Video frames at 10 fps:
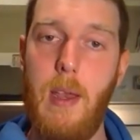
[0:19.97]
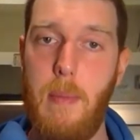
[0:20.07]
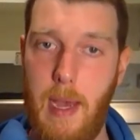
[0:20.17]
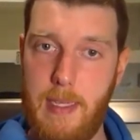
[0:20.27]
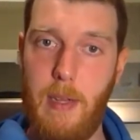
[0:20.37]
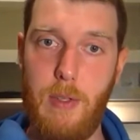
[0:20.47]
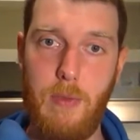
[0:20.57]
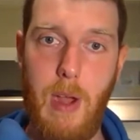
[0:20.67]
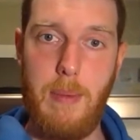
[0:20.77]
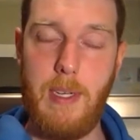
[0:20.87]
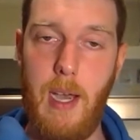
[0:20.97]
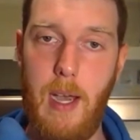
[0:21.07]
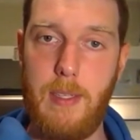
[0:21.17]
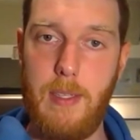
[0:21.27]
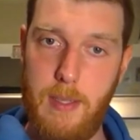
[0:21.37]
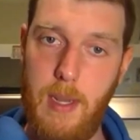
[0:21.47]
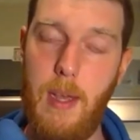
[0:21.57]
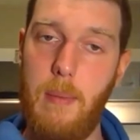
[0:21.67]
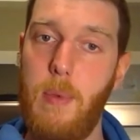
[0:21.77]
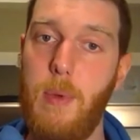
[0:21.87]
passed down to Robin DeHaas,
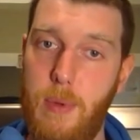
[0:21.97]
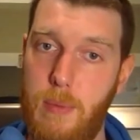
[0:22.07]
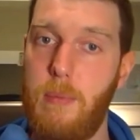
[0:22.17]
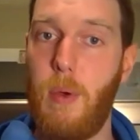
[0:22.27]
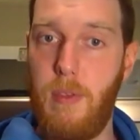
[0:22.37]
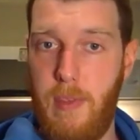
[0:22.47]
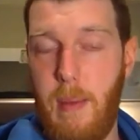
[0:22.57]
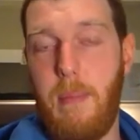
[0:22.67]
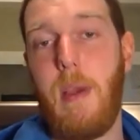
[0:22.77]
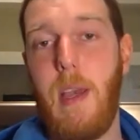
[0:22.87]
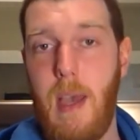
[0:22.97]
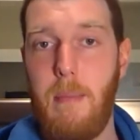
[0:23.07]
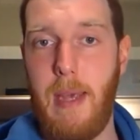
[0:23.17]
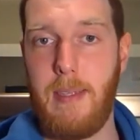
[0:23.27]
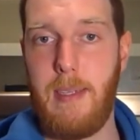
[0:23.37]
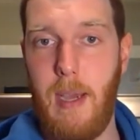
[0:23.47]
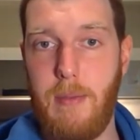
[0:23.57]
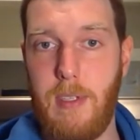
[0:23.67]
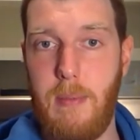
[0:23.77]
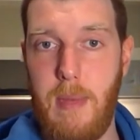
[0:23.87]
who both of them passed it
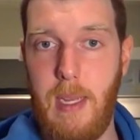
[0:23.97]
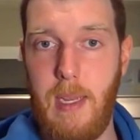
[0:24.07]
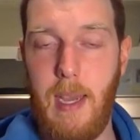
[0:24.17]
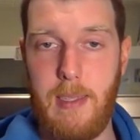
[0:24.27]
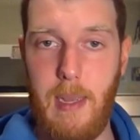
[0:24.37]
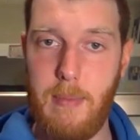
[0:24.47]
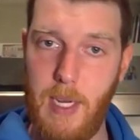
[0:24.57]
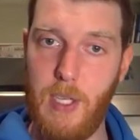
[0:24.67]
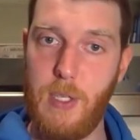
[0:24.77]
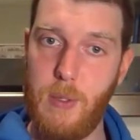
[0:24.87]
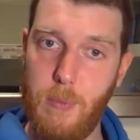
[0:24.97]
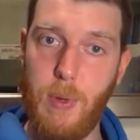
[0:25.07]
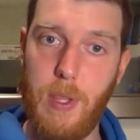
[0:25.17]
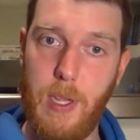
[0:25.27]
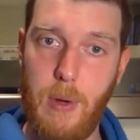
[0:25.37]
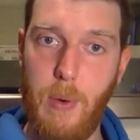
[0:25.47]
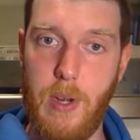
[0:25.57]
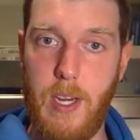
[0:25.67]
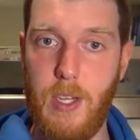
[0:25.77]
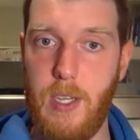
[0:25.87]
down to me as an MDH Breathing
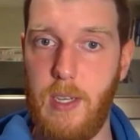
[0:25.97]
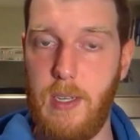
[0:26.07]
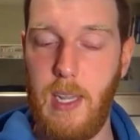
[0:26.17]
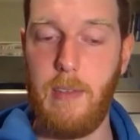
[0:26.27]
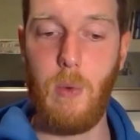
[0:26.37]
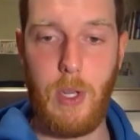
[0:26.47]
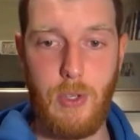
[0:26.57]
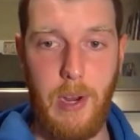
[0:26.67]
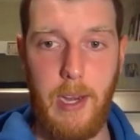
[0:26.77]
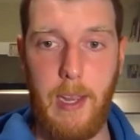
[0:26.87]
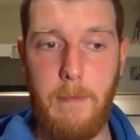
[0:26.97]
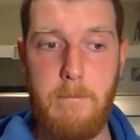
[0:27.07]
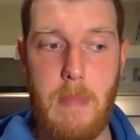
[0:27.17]
Coordination Level 1 trainee.